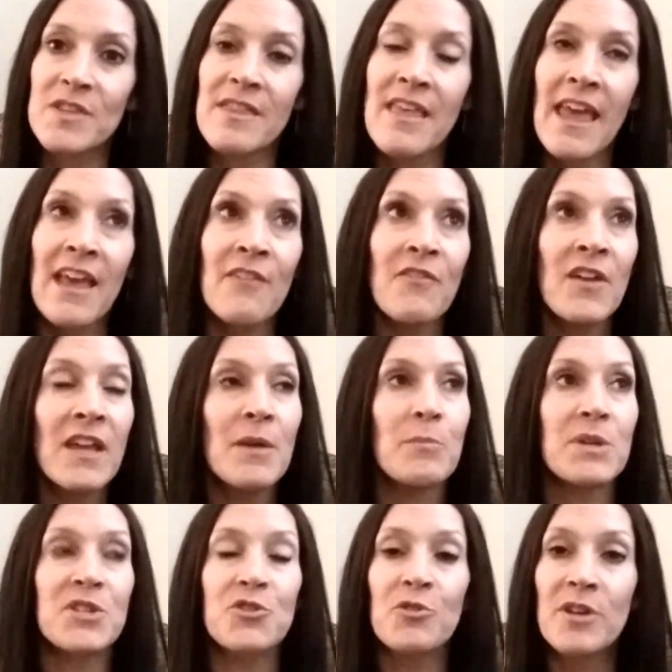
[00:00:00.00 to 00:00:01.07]
They've
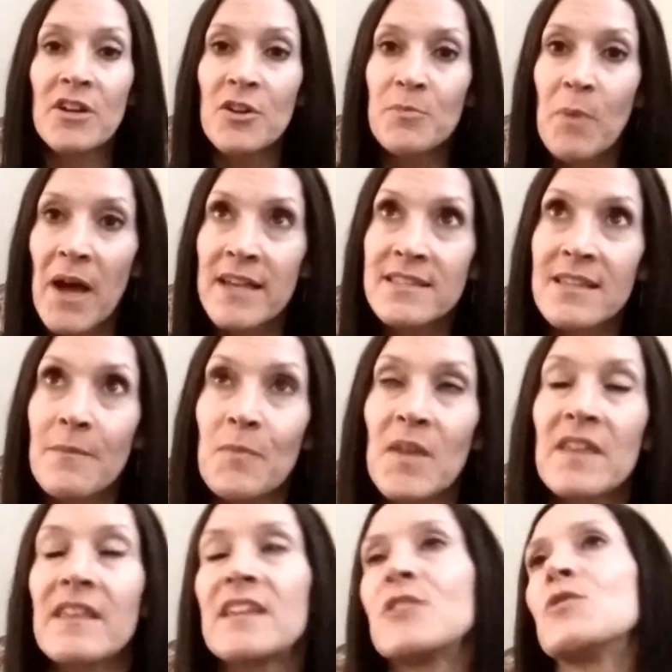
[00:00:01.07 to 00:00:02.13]
been triggered by
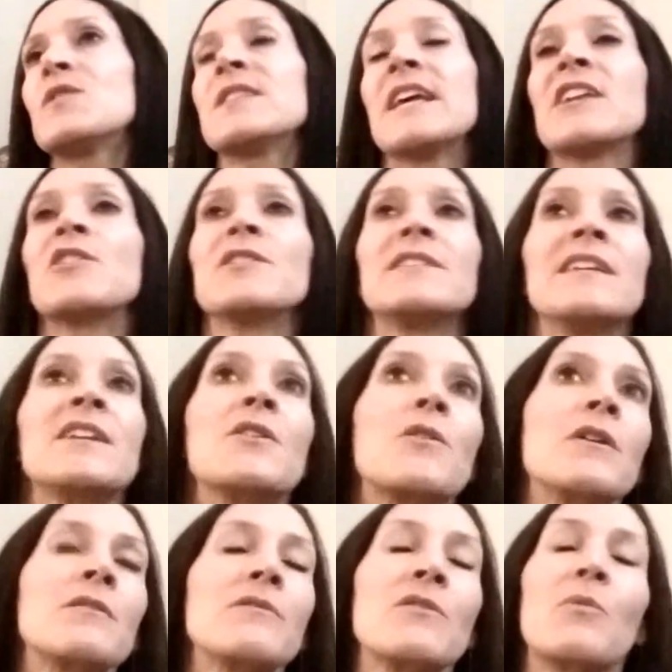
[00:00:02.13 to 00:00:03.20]
something that you said or did,
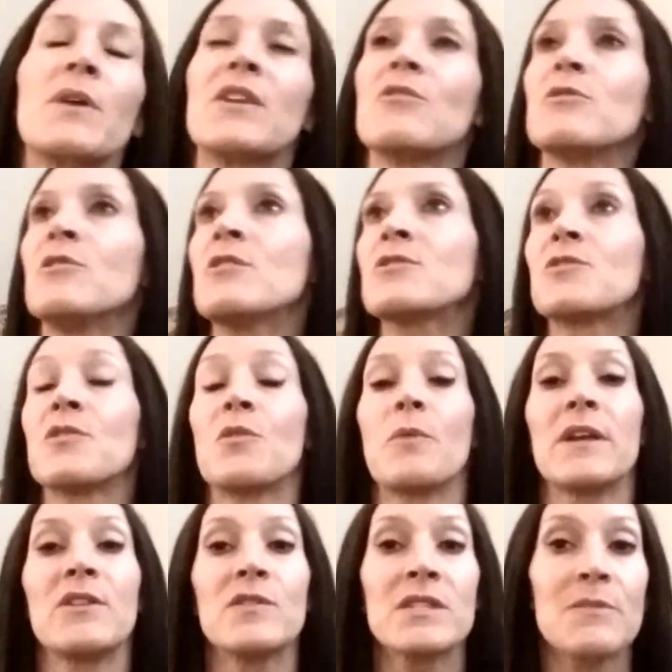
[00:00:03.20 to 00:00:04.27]
or the way you looked, or the
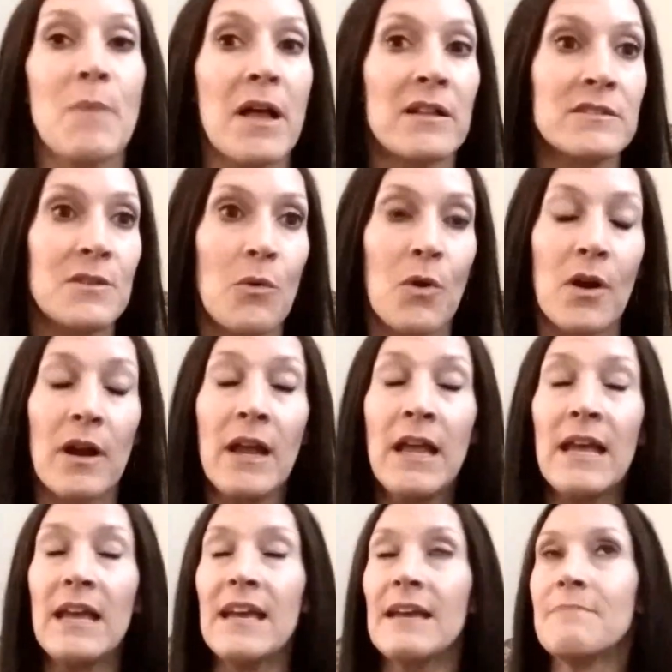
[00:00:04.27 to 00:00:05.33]
way you smelled, or
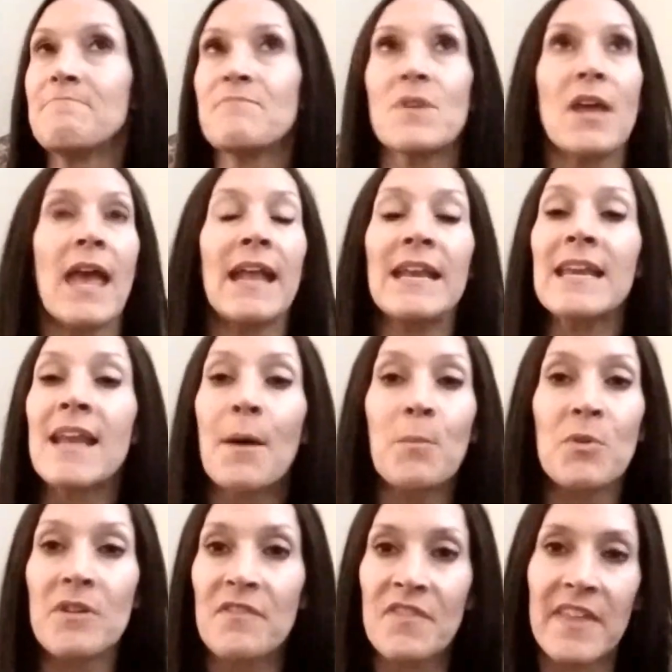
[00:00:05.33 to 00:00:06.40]
any
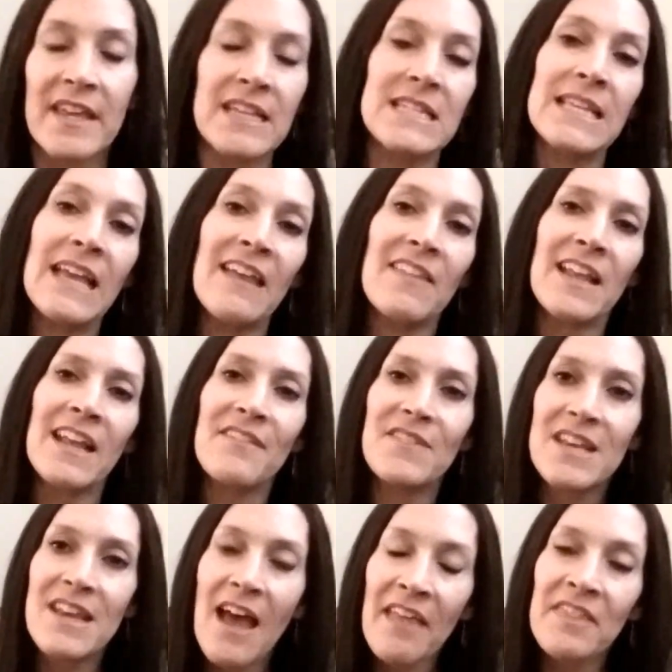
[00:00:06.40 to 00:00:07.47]
number of things that have
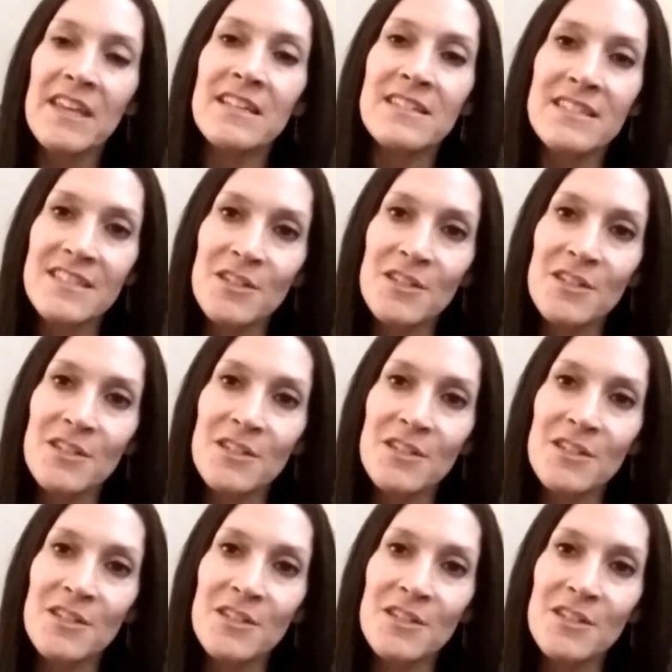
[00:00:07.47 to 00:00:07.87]
nothing to